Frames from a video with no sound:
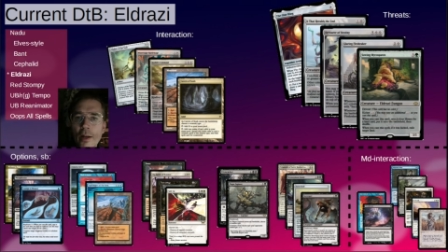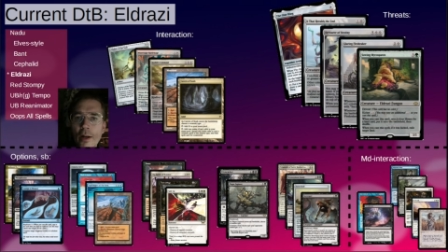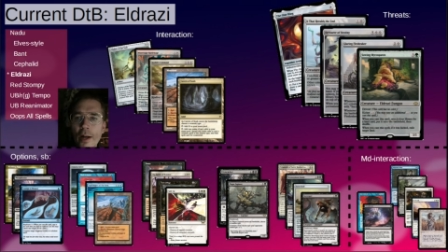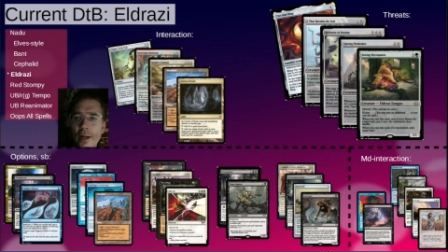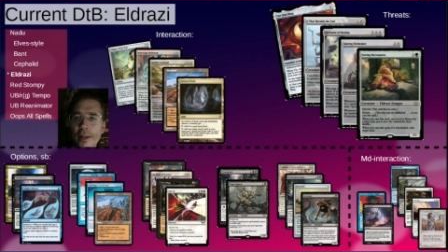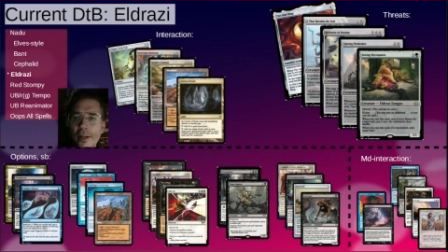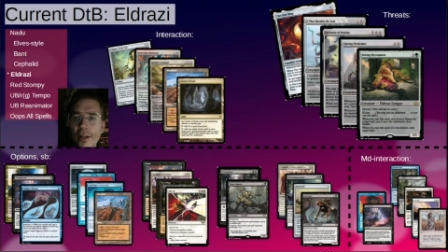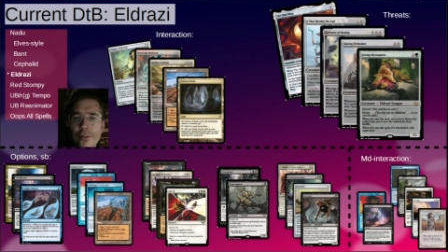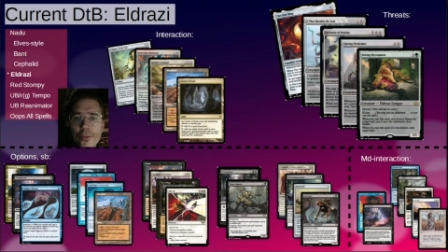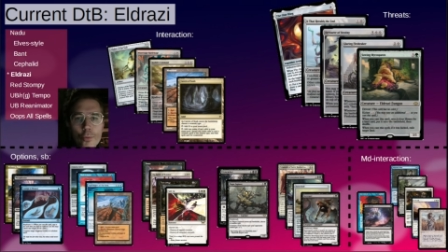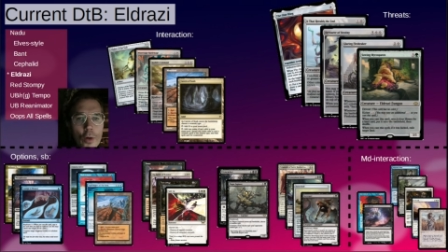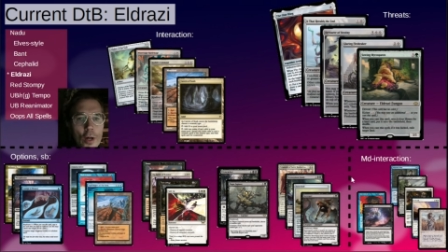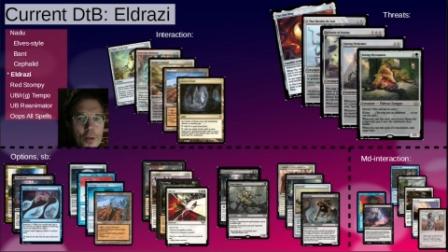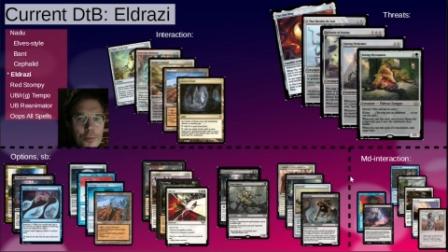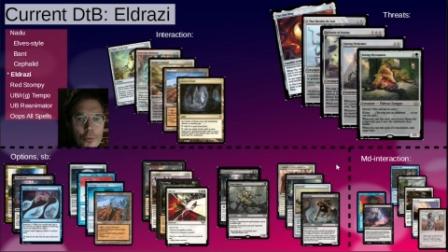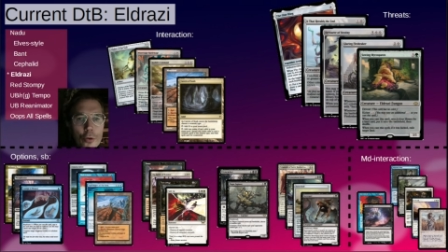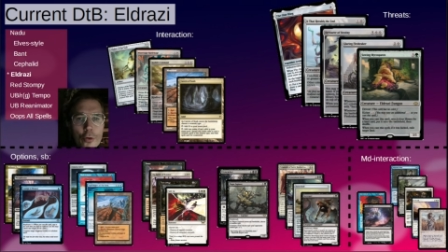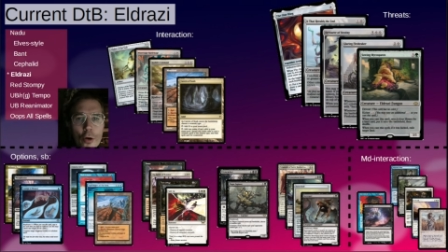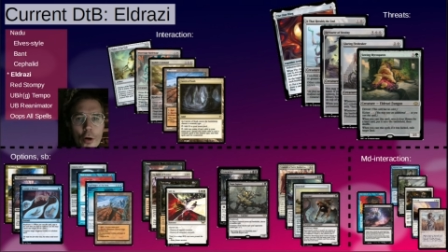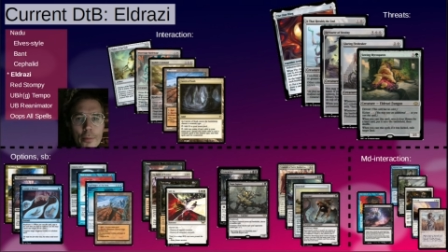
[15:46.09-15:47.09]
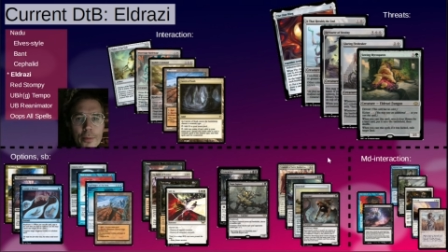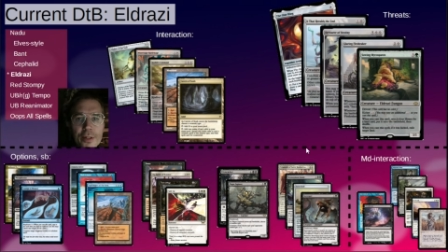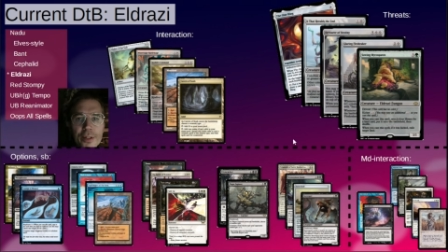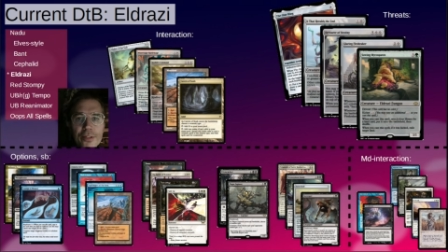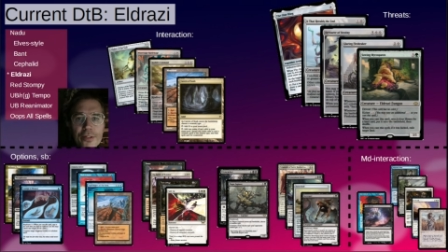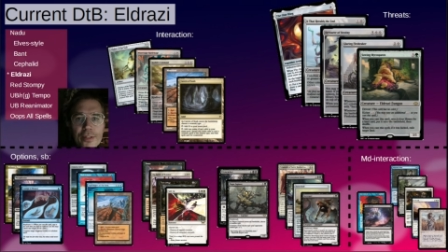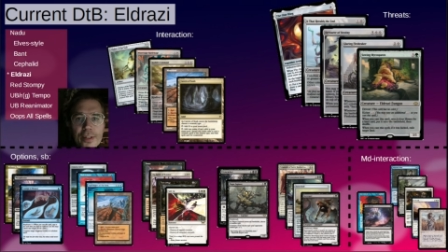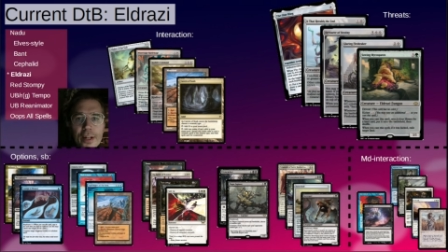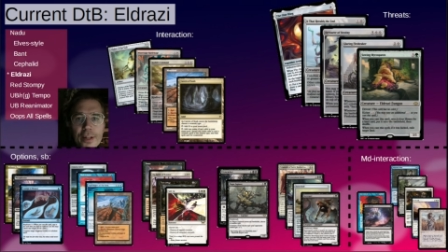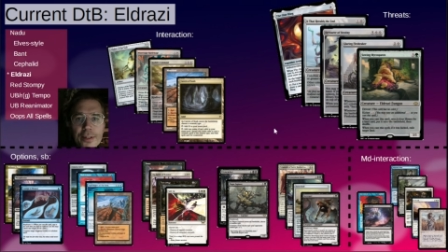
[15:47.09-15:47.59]
I guess one more comment
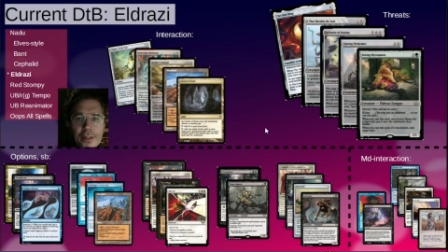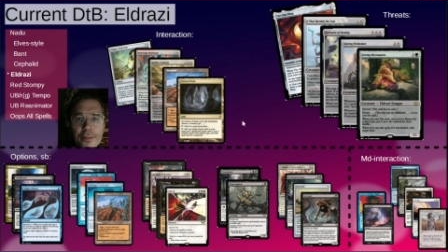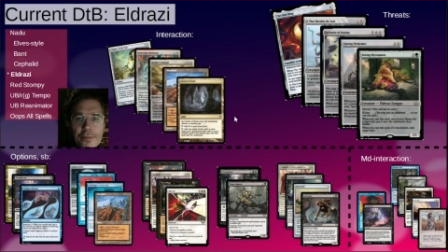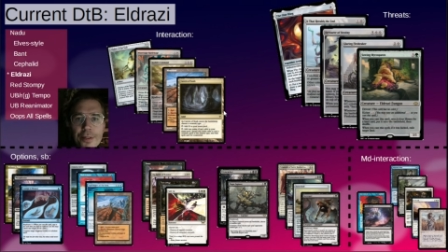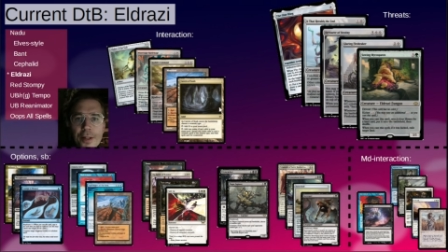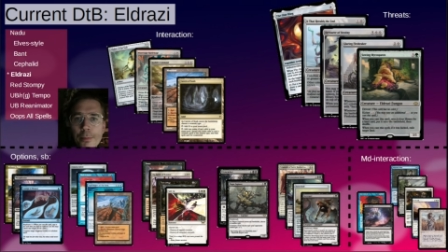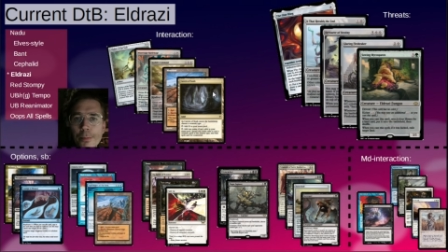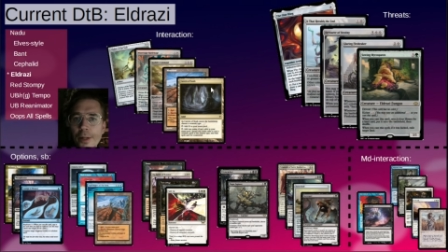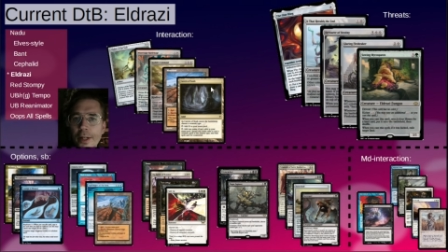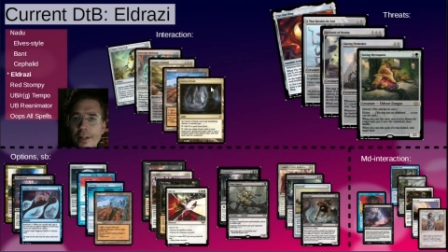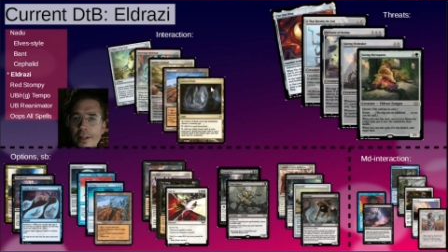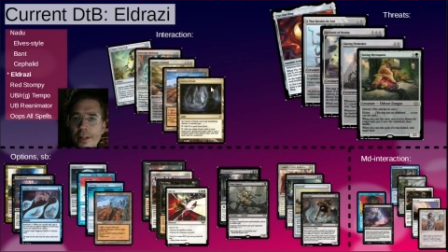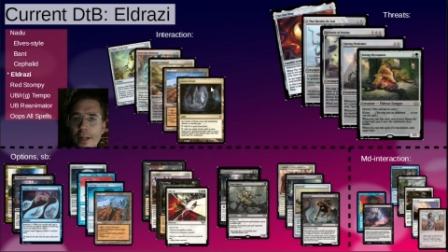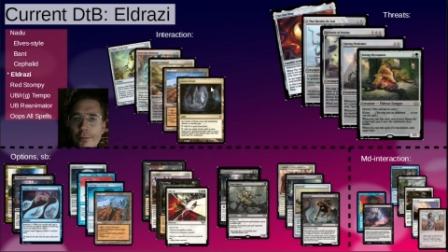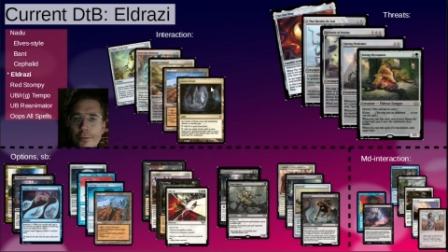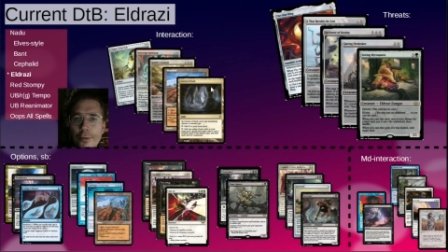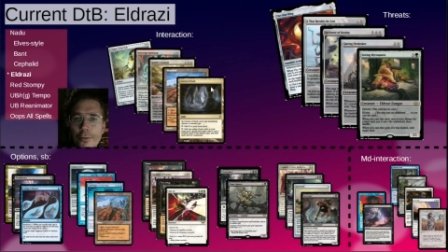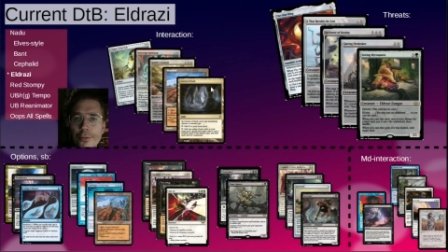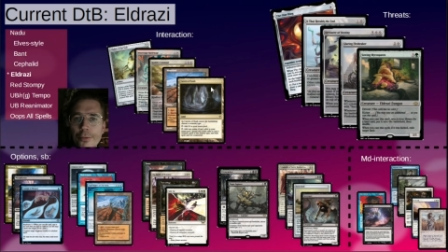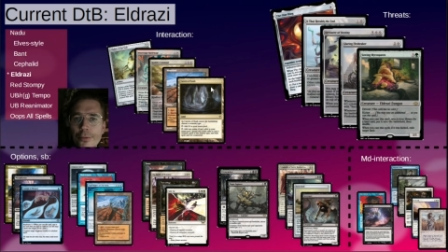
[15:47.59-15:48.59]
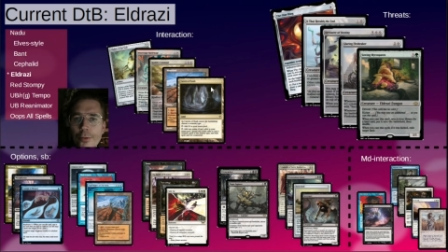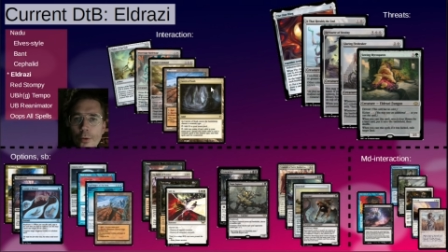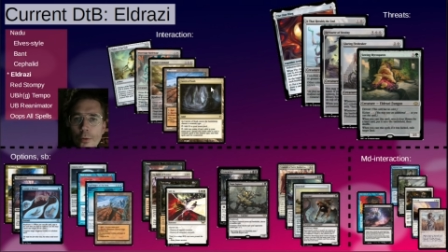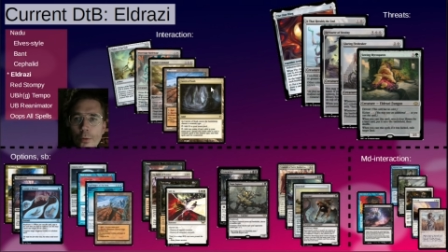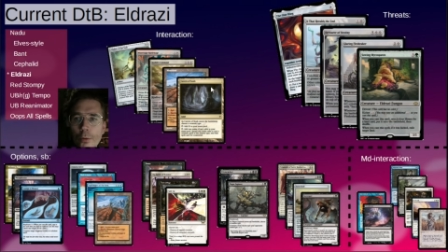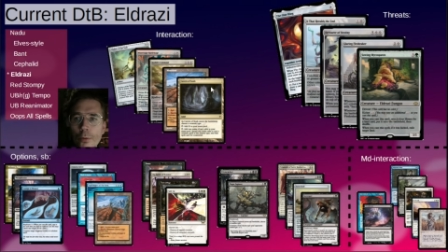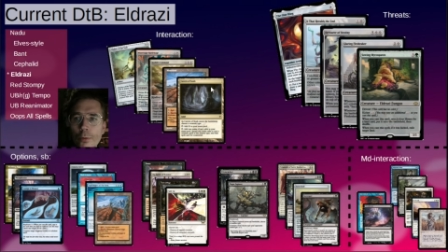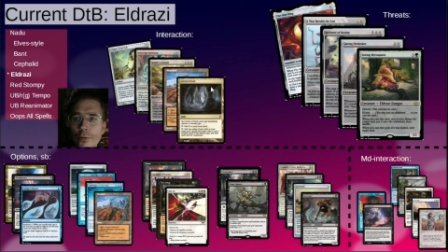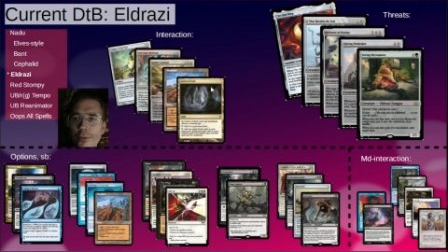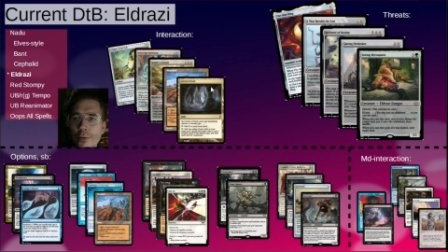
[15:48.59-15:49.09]
is that if they're playing Cavern of
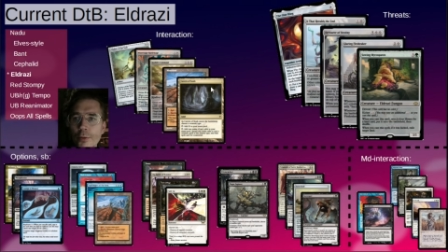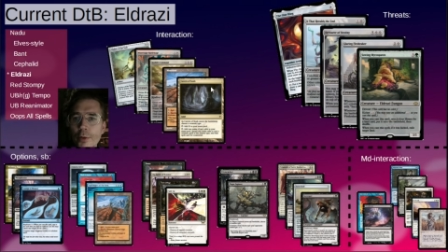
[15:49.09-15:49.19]
Souls,